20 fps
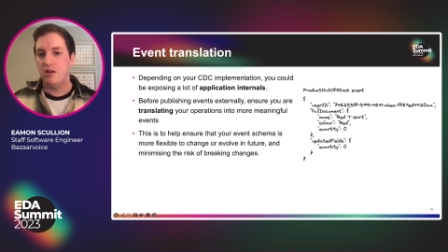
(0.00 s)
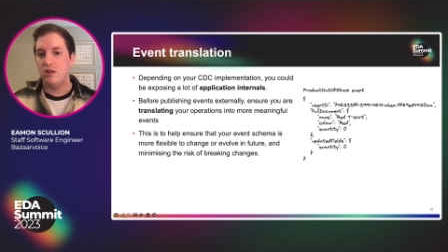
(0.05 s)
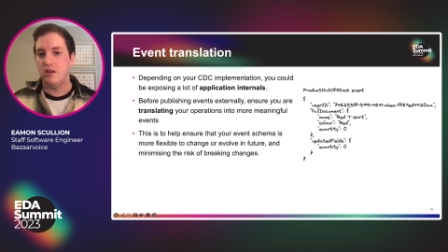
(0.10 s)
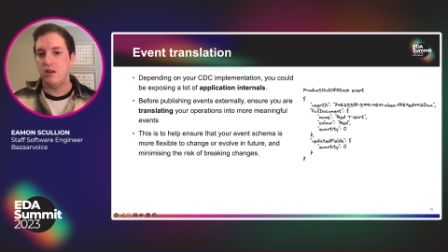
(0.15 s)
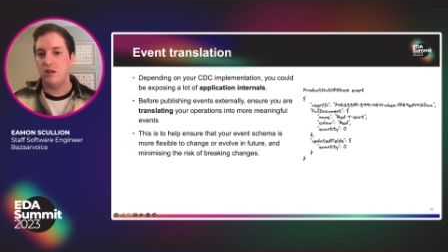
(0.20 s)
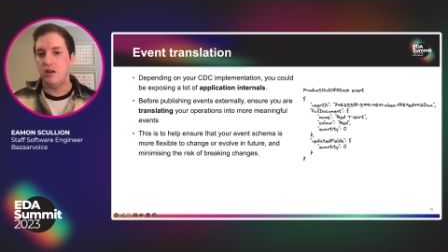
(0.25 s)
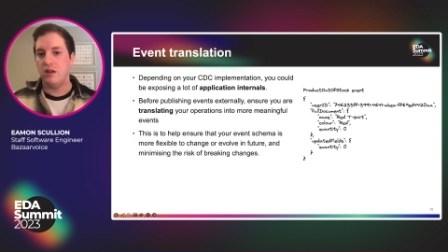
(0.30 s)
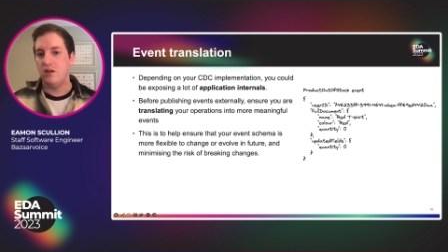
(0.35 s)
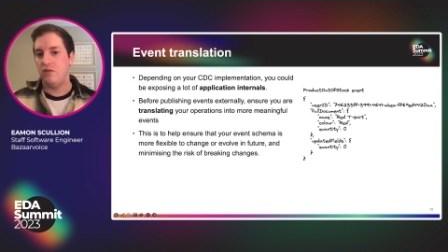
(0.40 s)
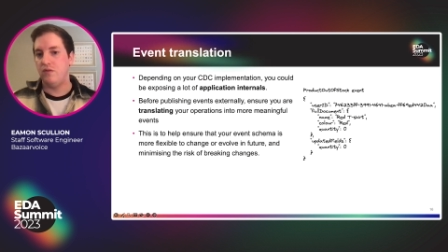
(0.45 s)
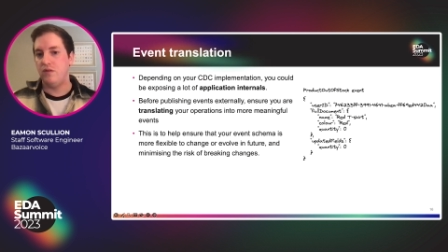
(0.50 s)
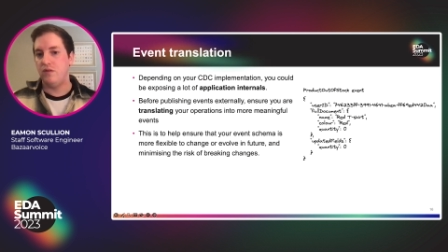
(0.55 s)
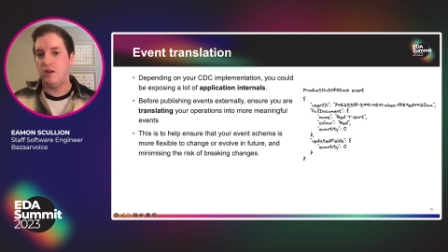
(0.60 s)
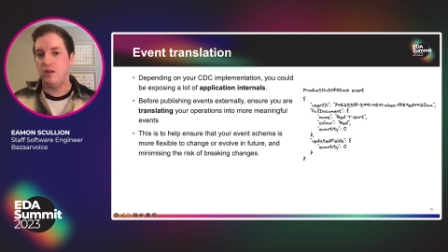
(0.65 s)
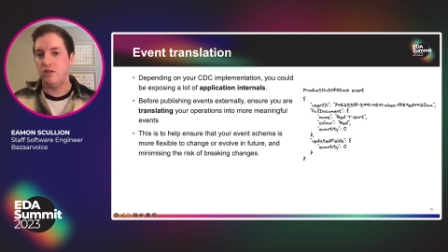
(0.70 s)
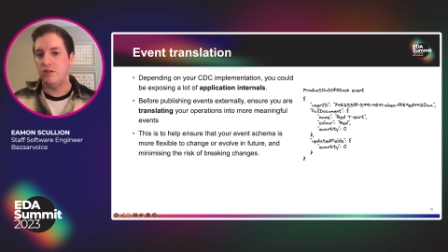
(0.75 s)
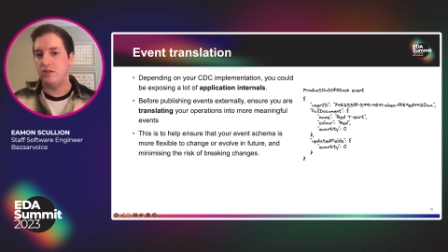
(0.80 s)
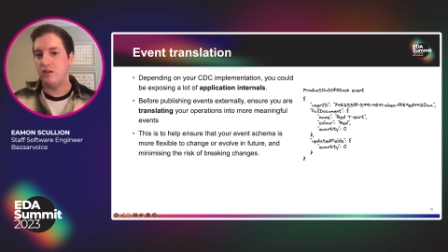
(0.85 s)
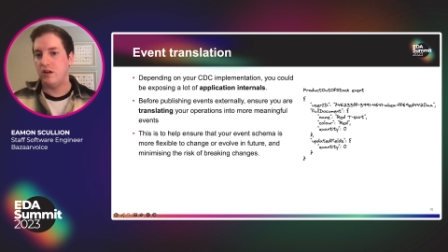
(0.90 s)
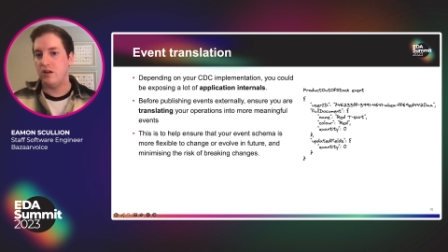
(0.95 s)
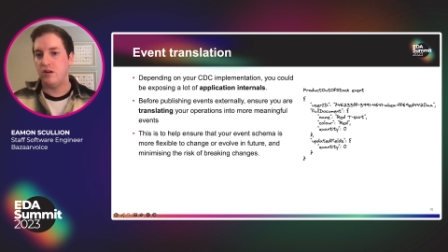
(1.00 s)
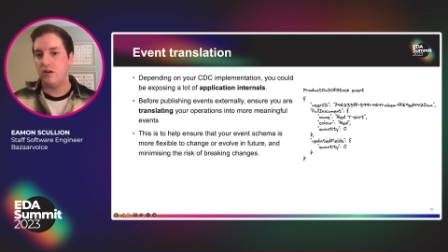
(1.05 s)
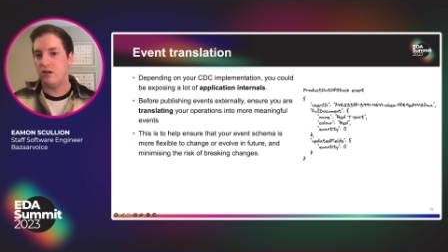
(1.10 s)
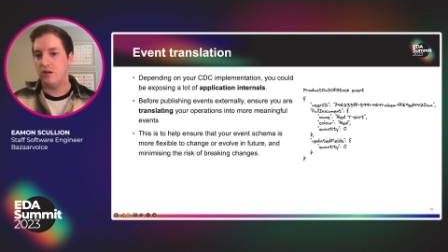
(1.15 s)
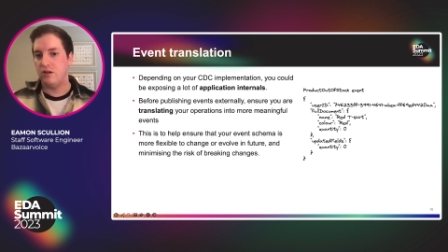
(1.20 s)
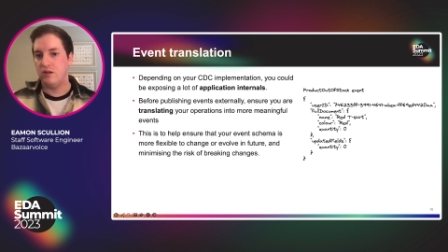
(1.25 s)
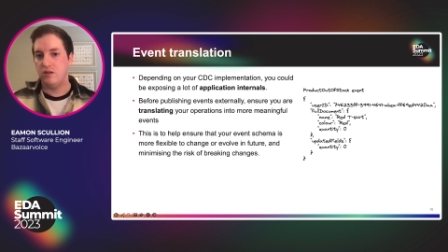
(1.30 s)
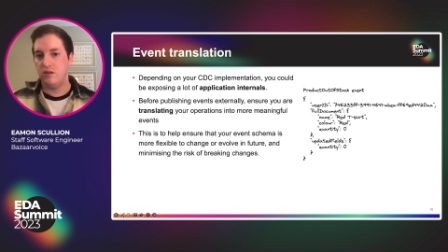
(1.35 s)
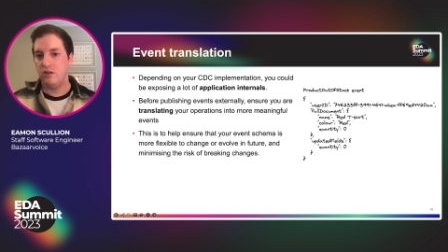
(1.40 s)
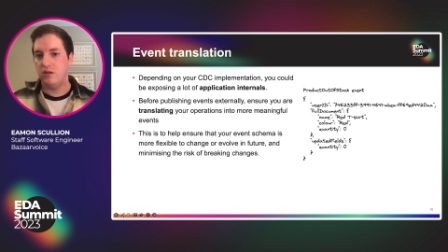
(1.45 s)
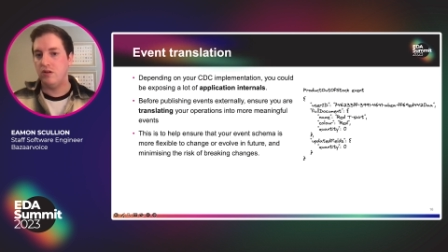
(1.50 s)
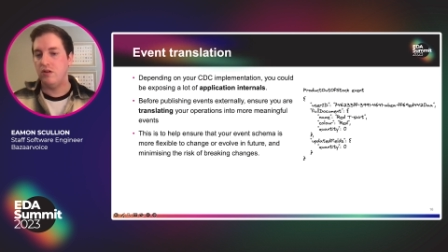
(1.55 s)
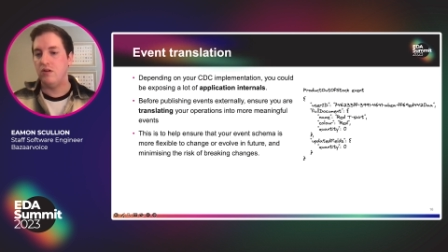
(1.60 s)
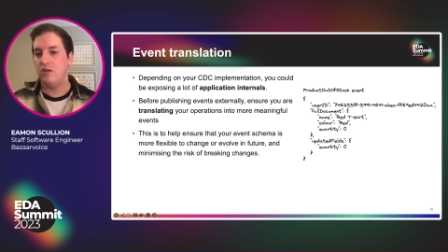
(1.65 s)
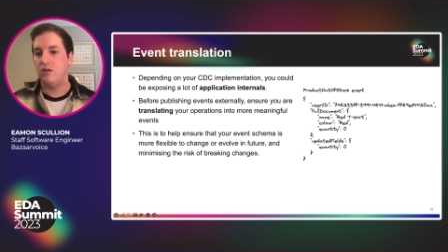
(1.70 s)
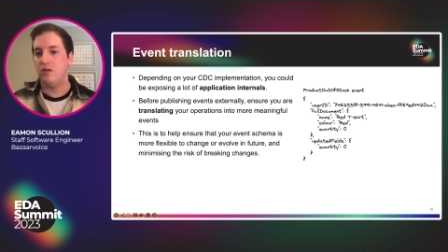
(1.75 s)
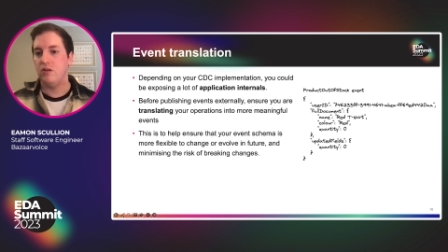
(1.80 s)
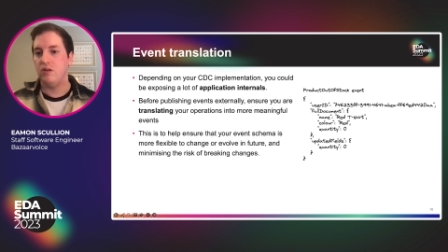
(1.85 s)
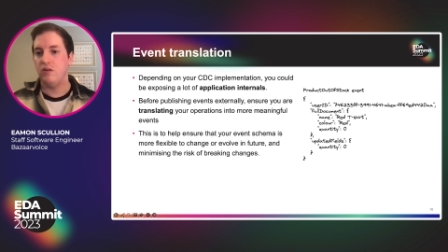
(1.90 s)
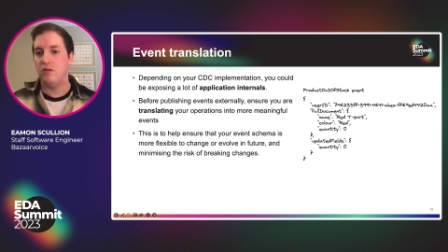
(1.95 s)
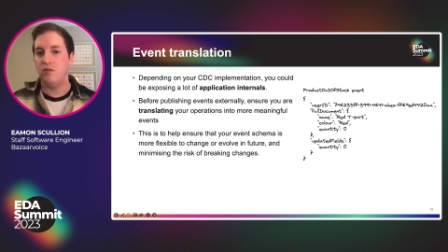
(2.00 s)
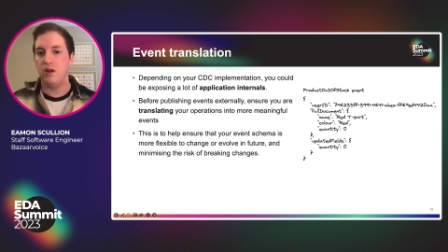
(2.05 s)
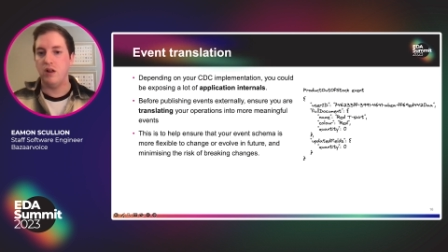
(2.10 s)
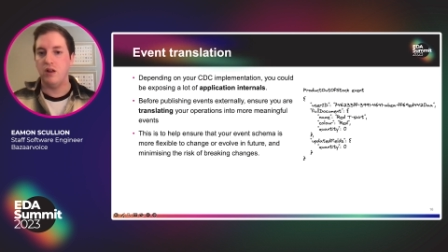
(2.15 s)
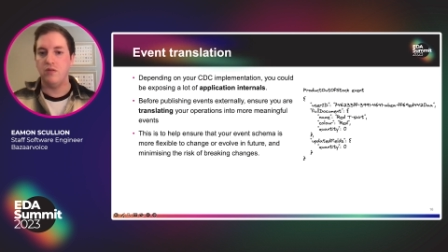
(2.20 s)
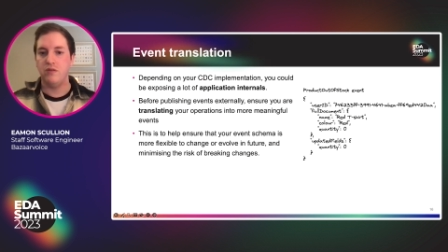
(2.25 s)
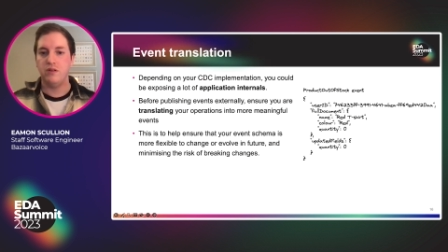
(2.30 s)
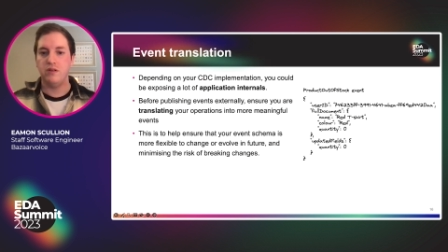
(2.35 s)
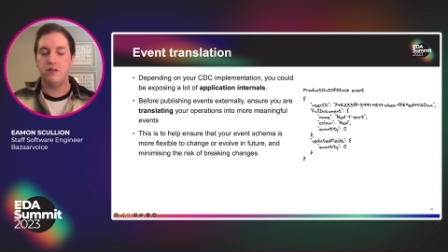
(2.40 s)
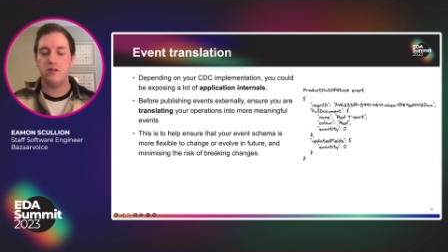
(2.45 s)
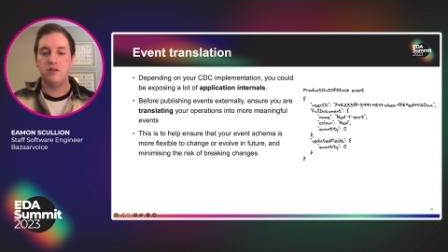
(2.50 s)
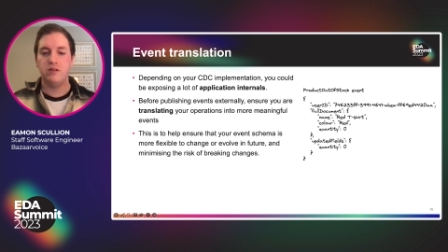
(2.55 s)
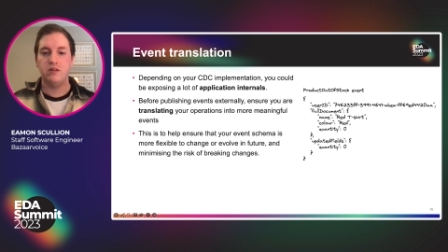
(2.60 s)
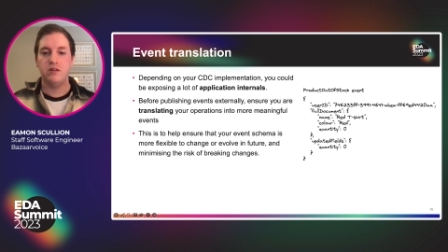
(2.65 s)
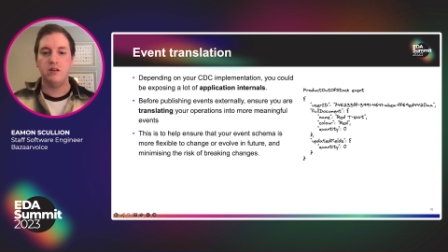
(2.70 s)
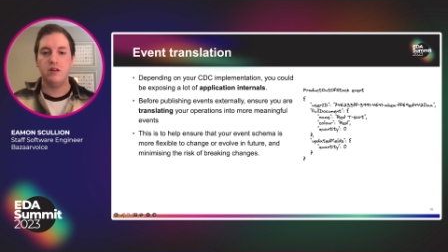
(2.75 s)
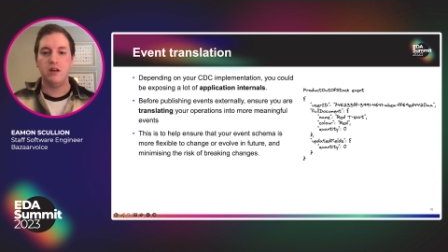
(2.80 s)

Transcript: the fields that are relevant